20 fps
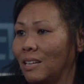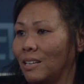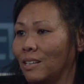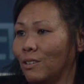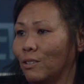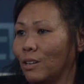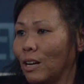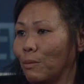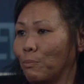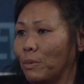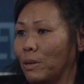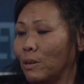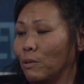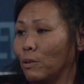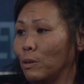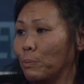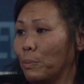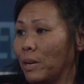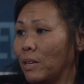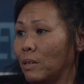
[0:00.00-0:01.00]
you know, not being
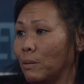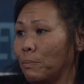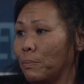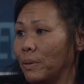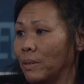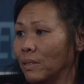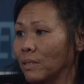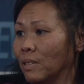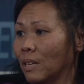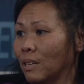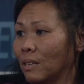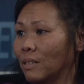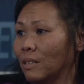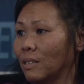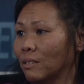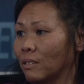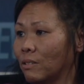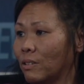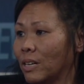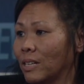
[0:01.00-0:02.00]
able to pay their bills
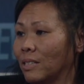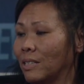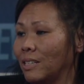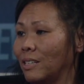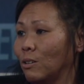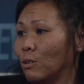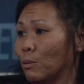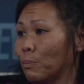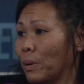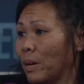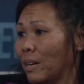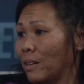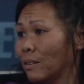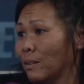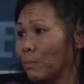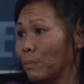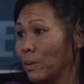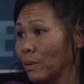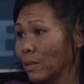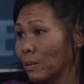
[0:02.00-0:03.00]
correctly, or paying
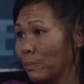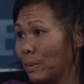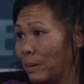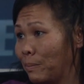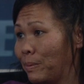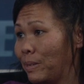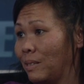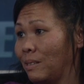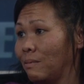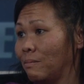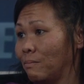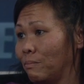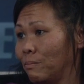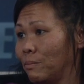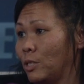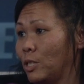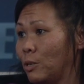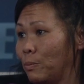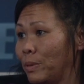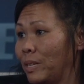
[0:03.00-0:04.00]
their bills maybe
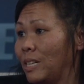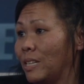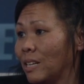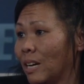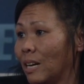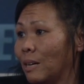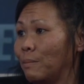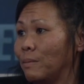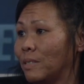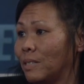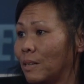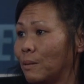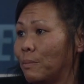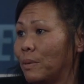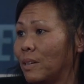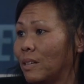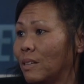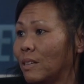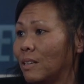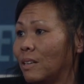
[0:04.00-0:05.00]
too many times in a
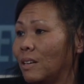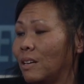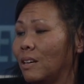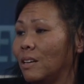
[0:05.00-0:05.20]
month.